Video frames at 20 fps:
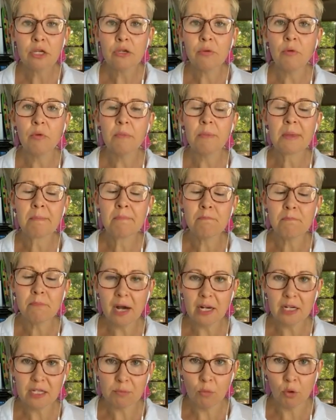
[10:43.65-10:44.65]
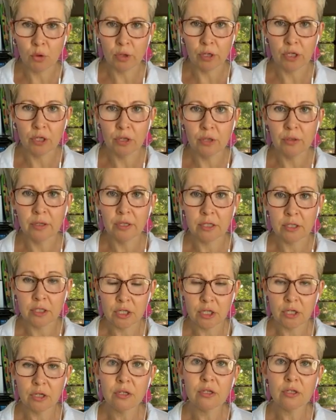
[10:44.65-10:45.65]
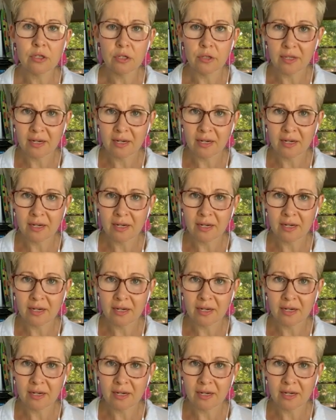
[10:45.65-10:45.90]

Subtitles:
you will be much more acutely attuned